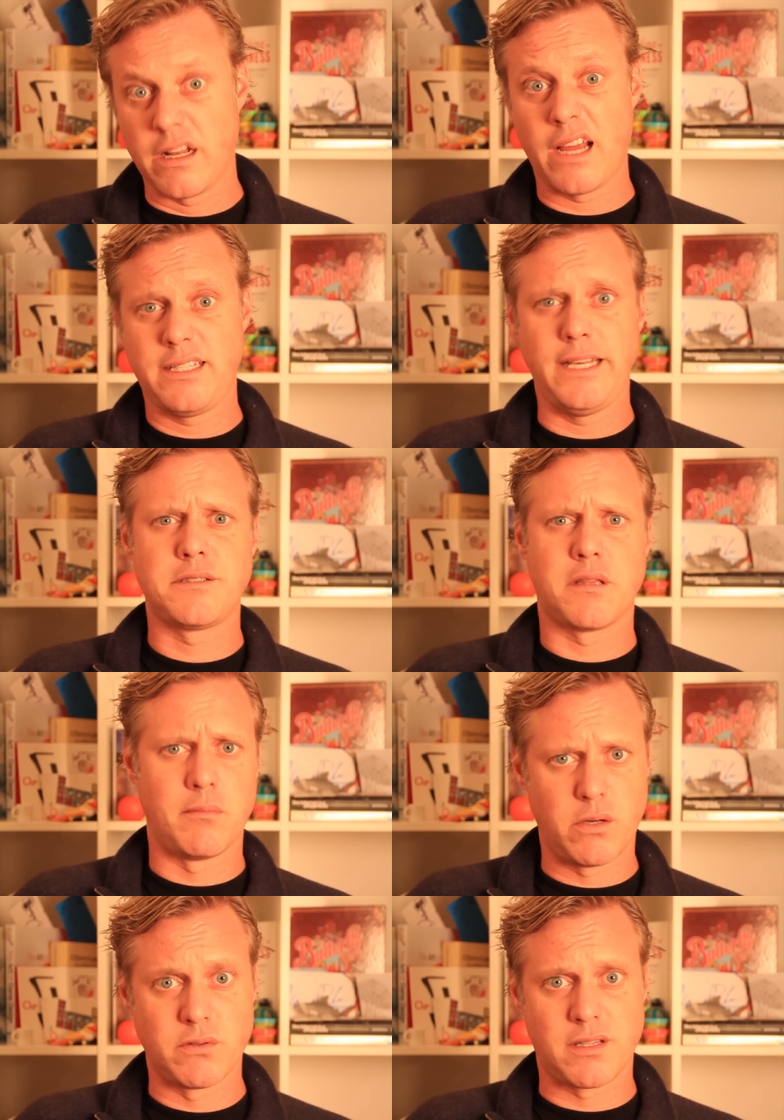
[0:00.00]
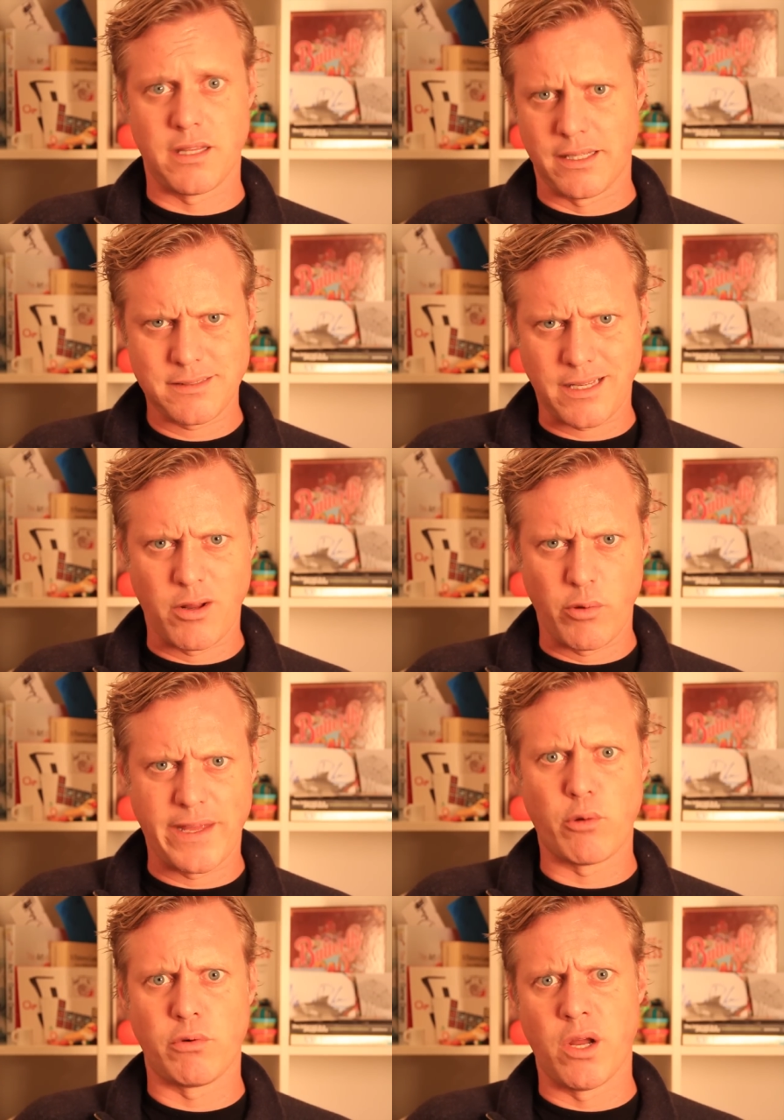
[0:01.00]
And I teach them those things. I know they
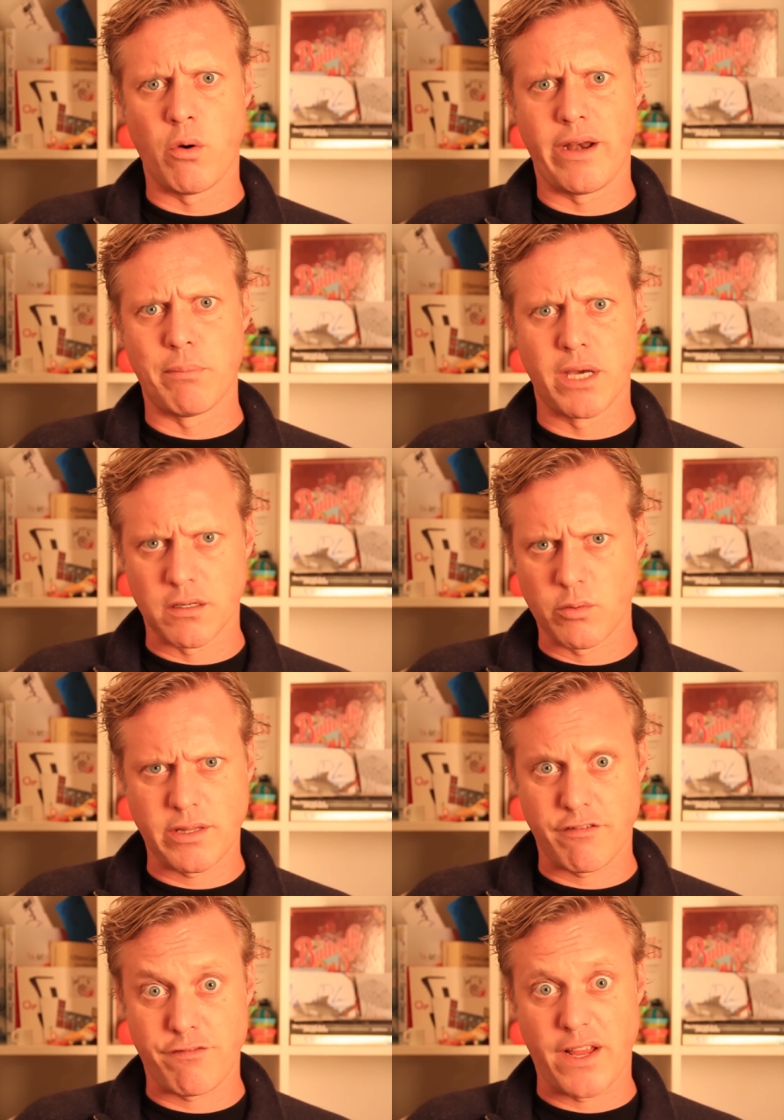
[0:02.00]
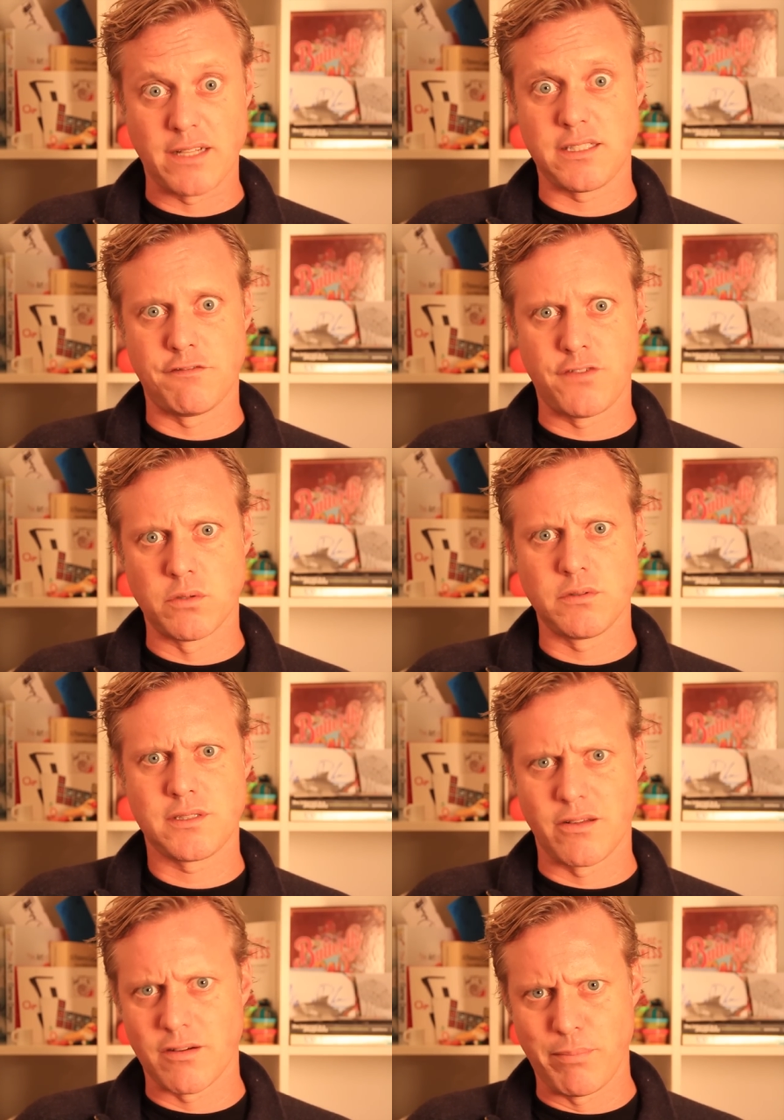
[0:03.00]
don't know any better with their fancy phones
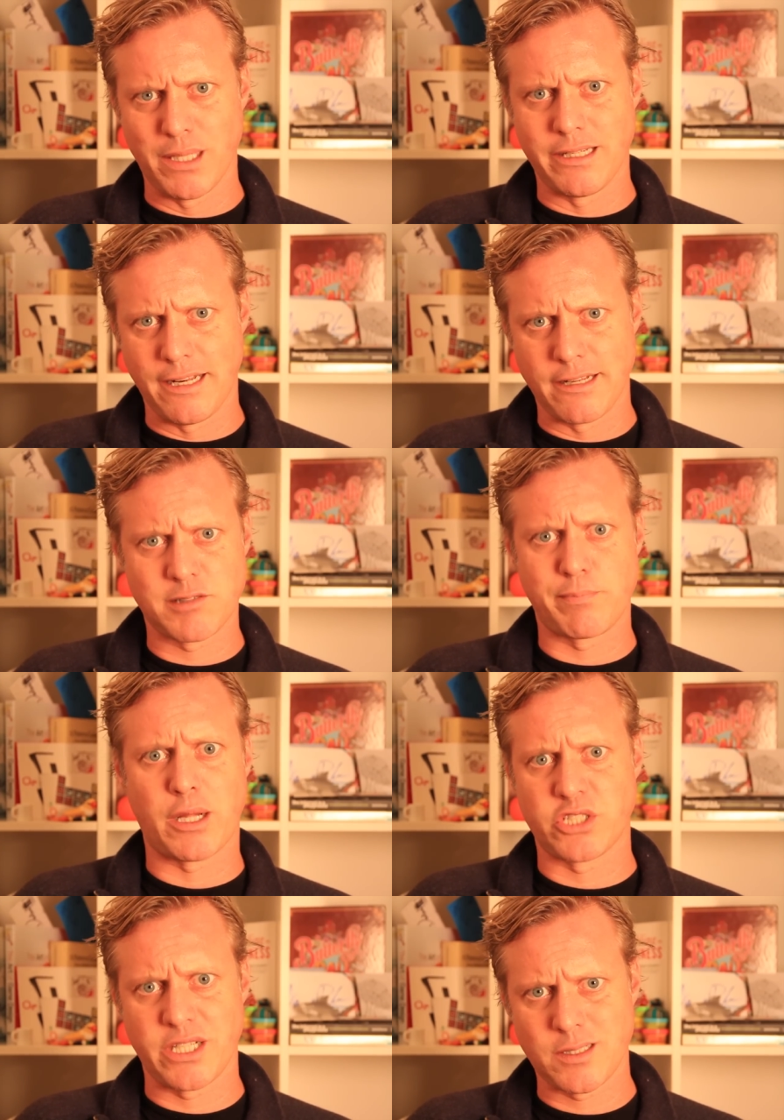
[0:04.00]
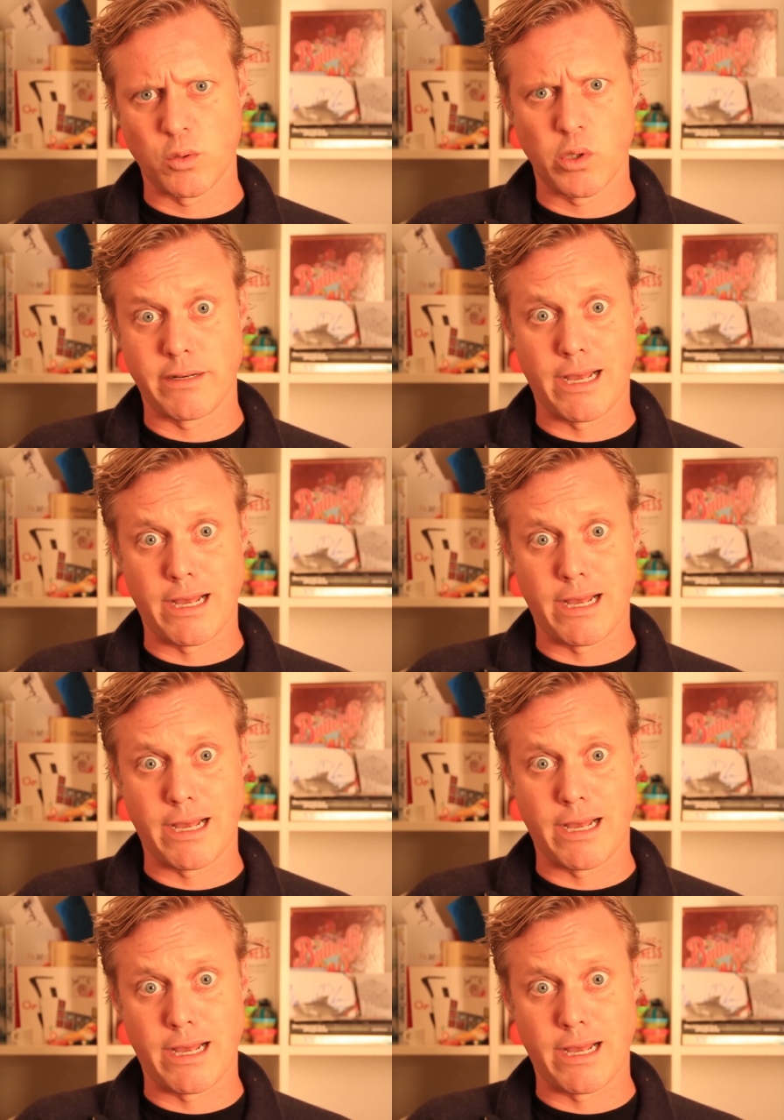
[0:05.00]
and their ability to spell check the word